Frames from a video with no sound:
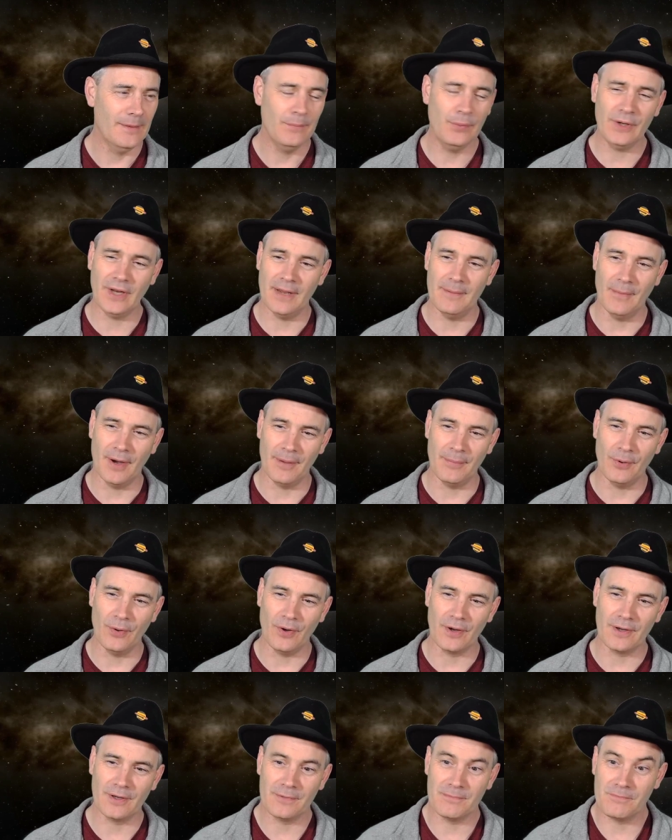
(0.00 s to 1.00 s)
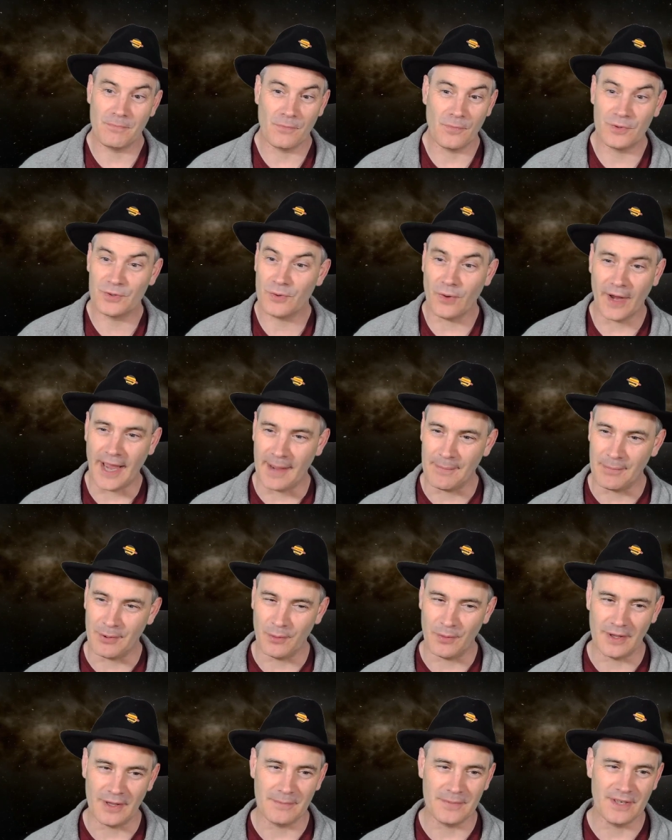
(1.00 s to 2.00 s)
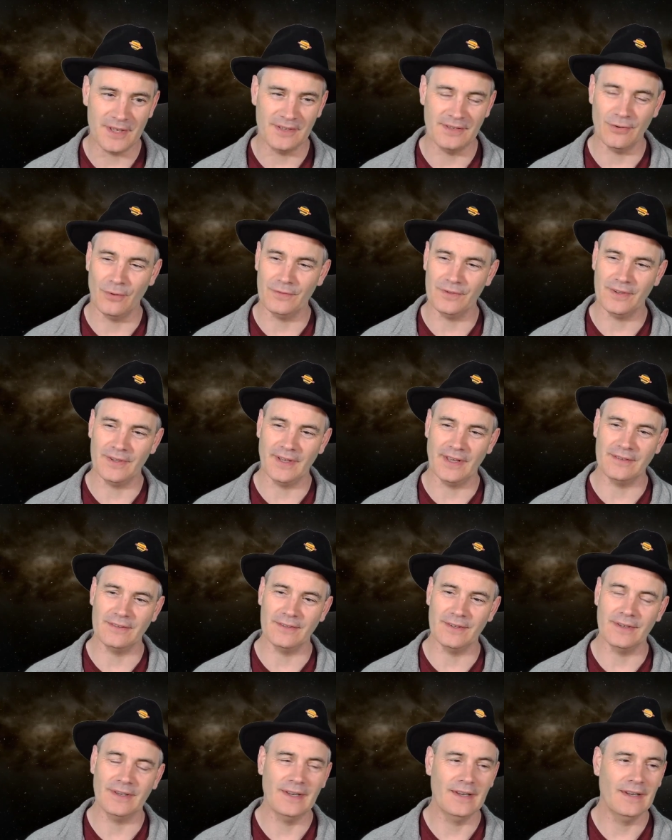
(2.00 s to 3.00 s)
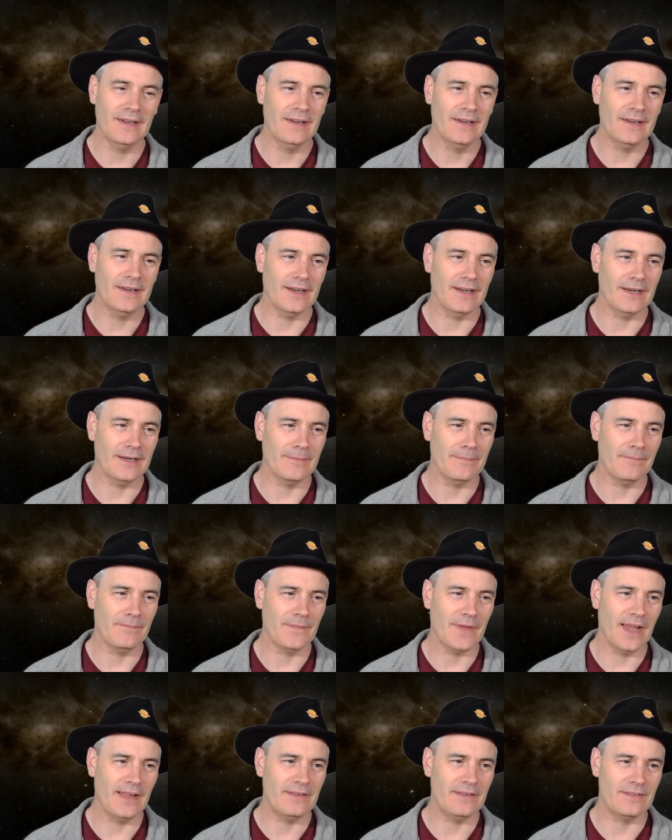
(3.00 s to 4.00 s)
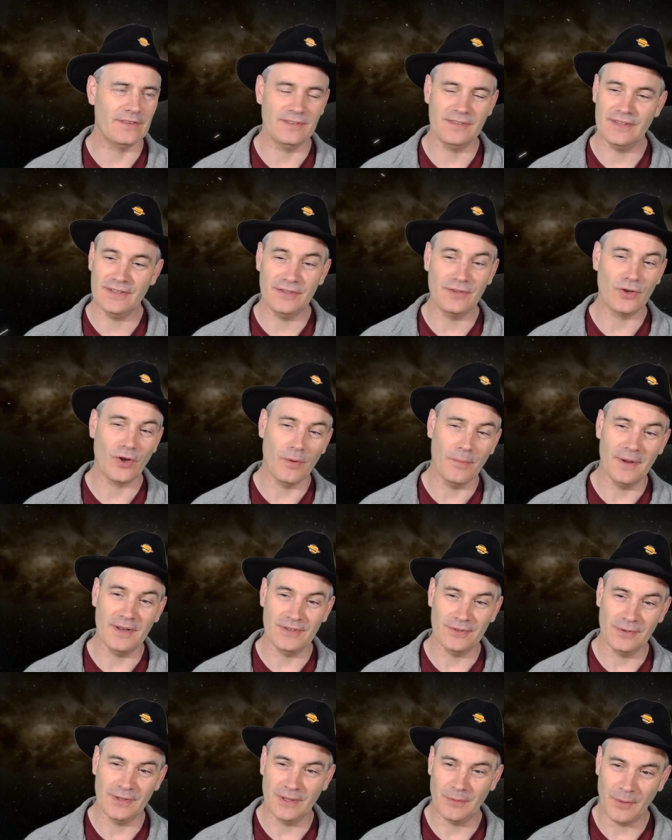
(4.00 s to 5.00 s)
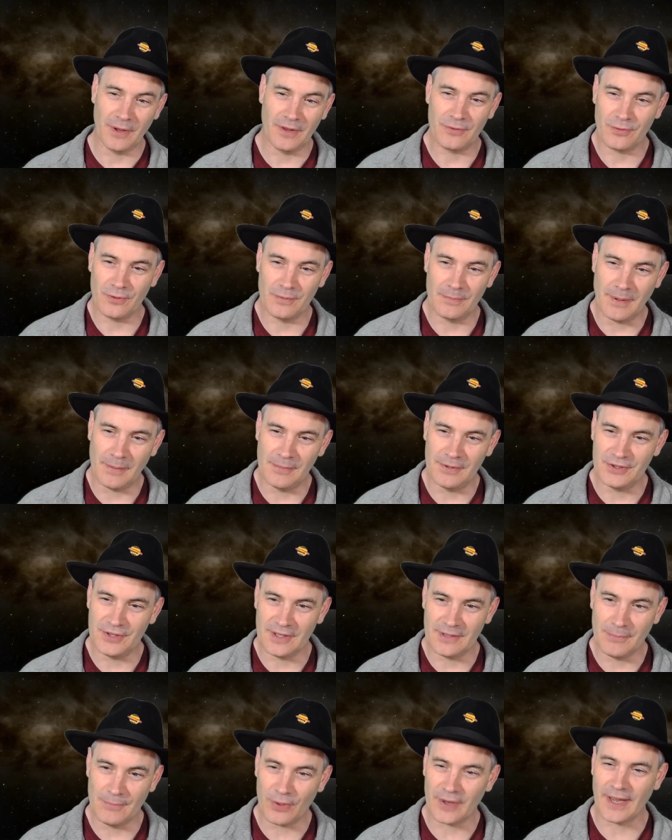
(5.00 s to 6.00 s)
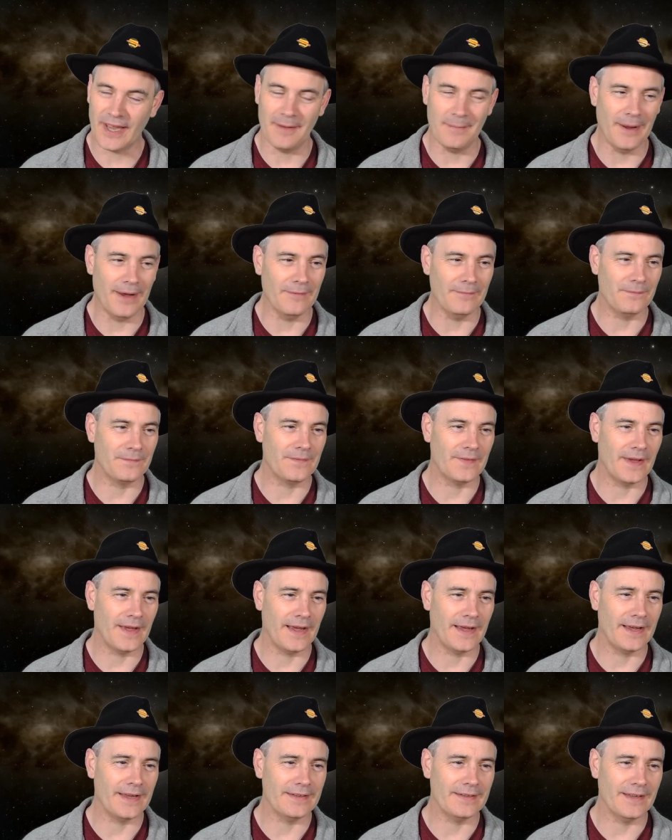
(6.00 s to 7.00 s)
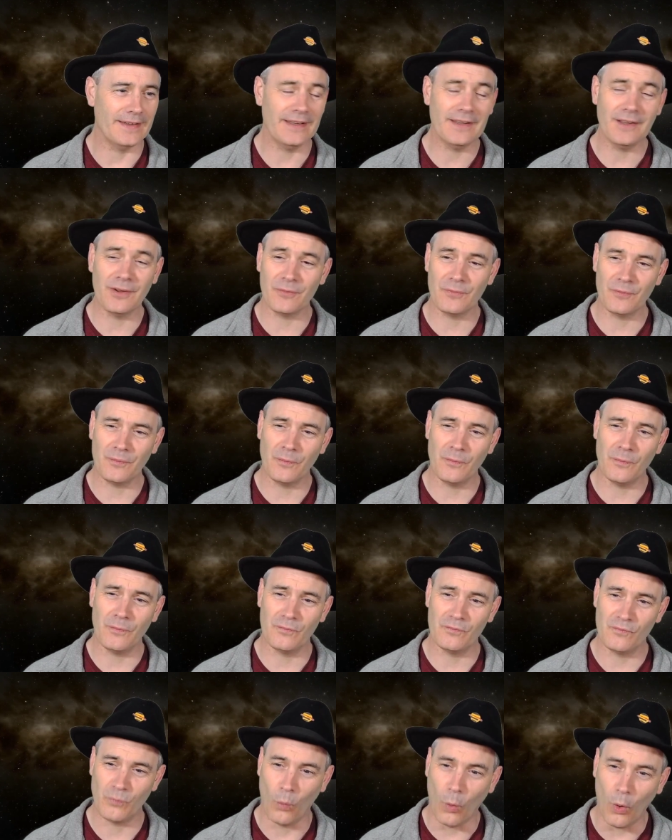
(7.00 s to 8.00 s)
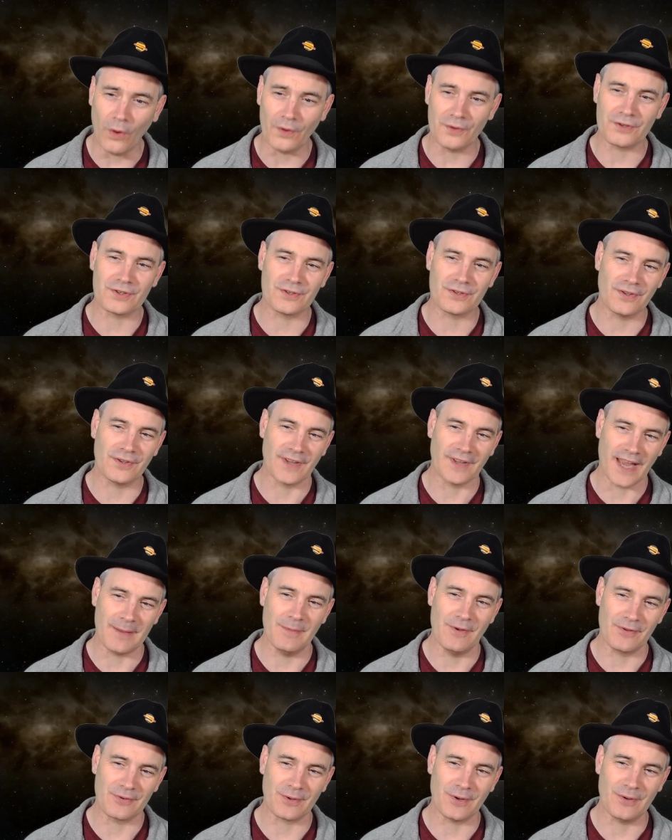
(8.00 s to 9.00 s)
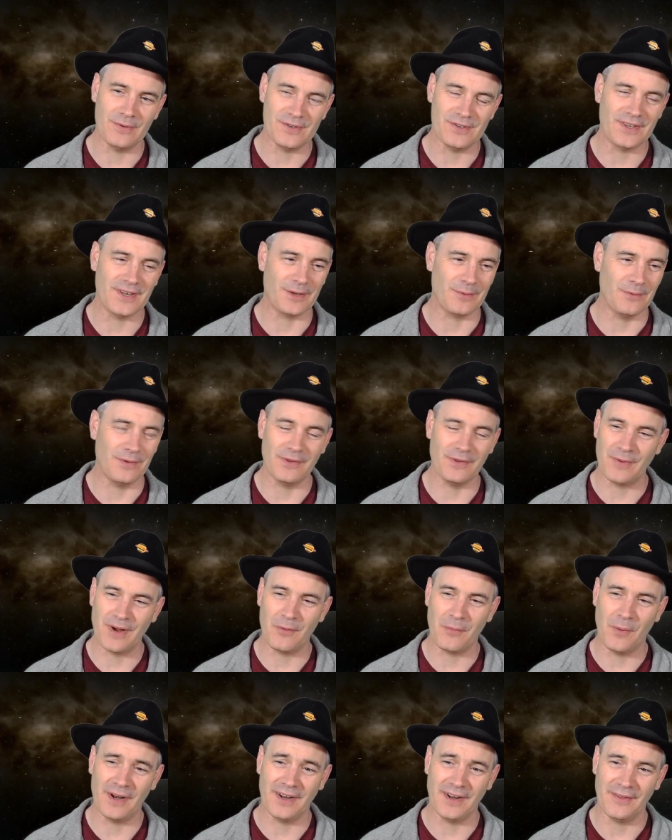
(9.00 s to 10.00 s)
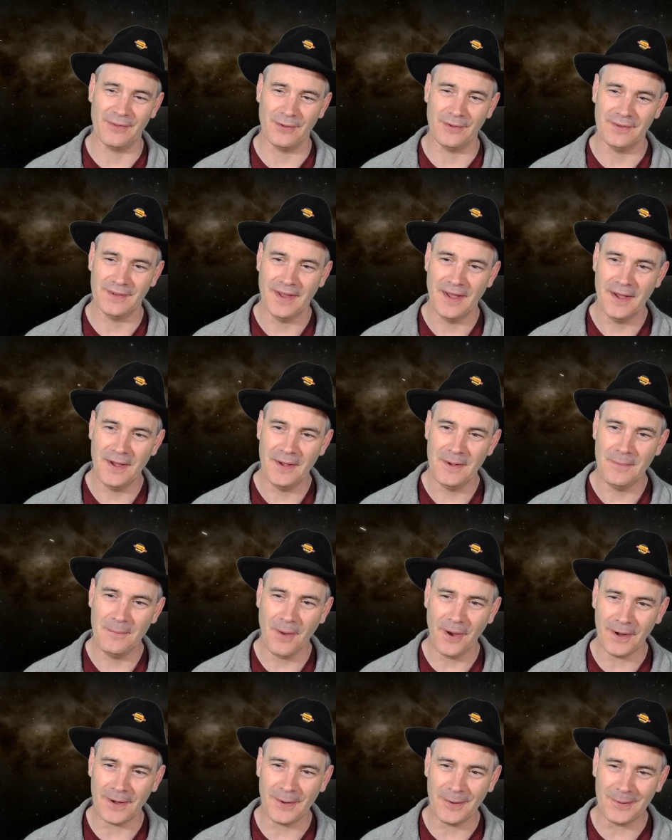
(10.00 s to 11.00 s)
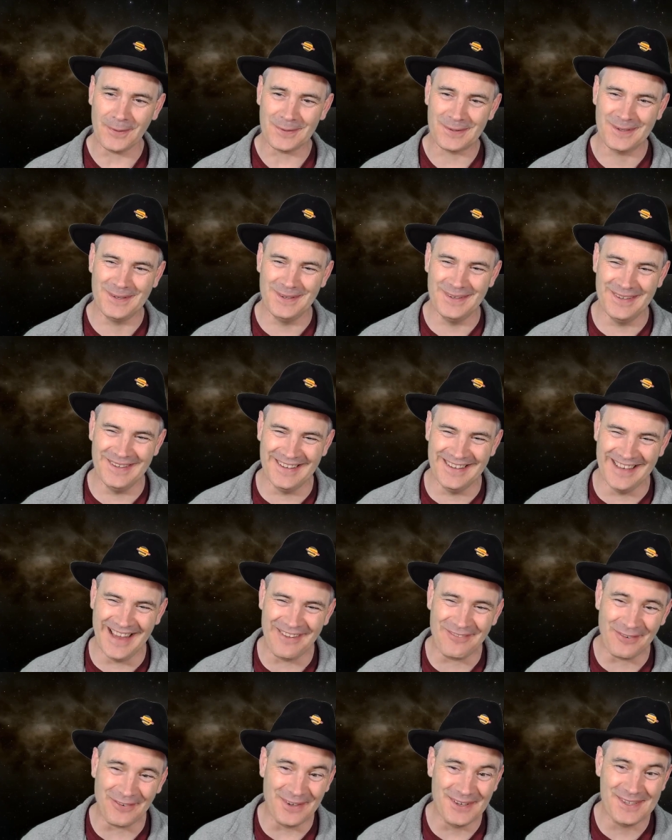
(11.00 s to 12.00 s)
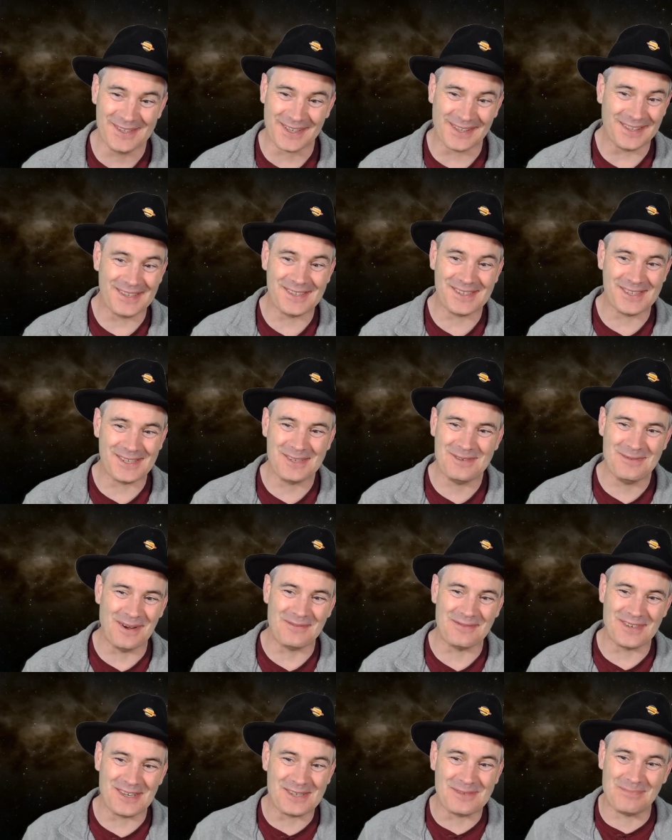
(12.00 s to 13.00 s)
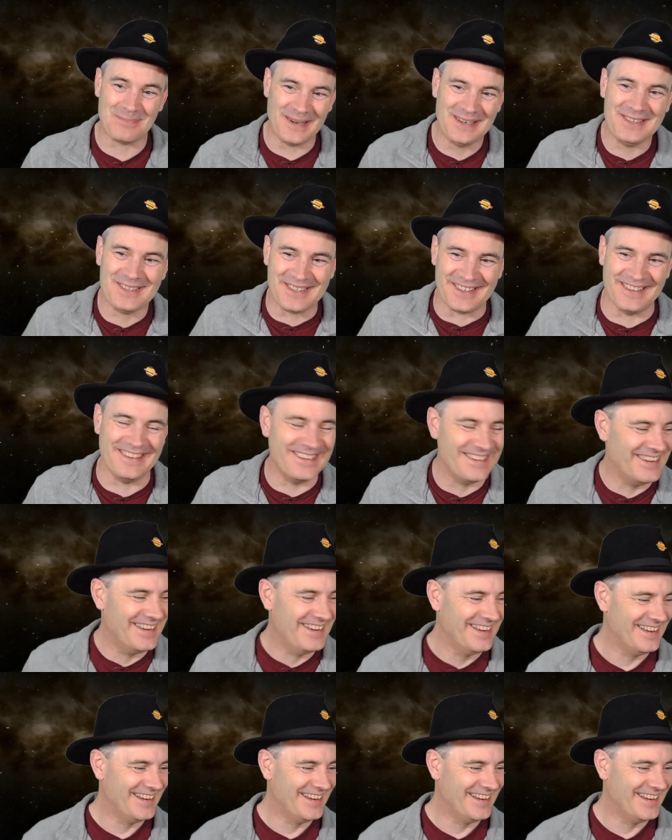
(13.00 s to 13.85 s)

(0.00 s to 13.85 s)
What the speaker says: Put it in my book, was quite happy with it, sent it off to the editor. Editor didn't comment on it, went through the publishing, the book came out, and then I watched the Game of Thrones thing with the red wedding. I thought, my God, everyone's going to assume I've just pitched it.